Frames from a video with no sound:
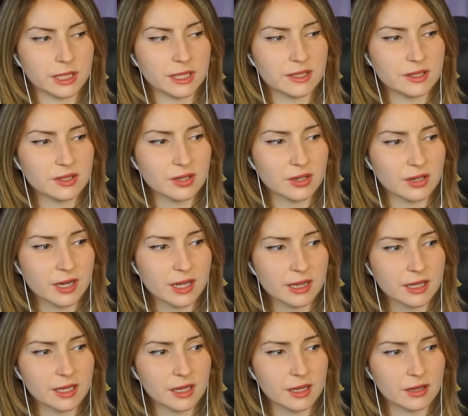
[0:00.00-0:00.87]
He's turning
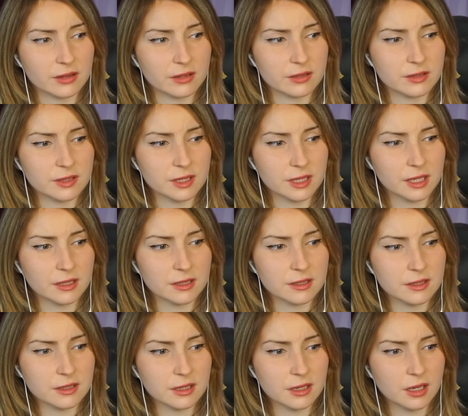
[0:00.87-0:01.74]
the others
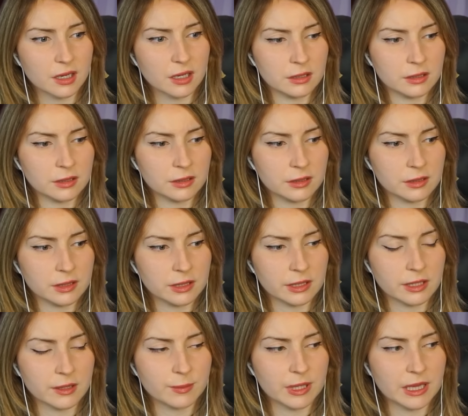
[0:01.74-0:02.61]
against her? They're
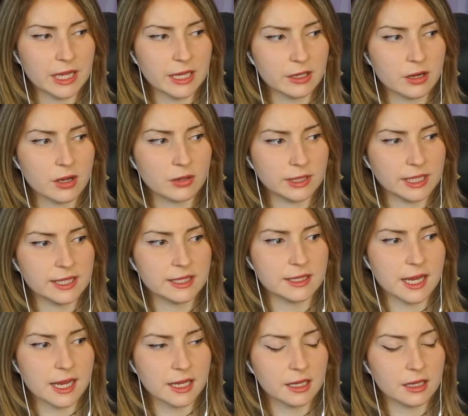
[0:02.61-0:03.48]
gonna be like, no, let's
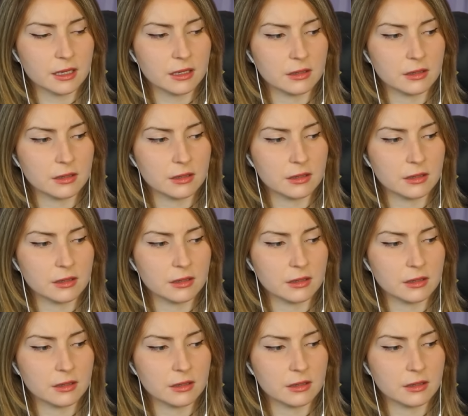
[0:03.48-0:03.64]
take it?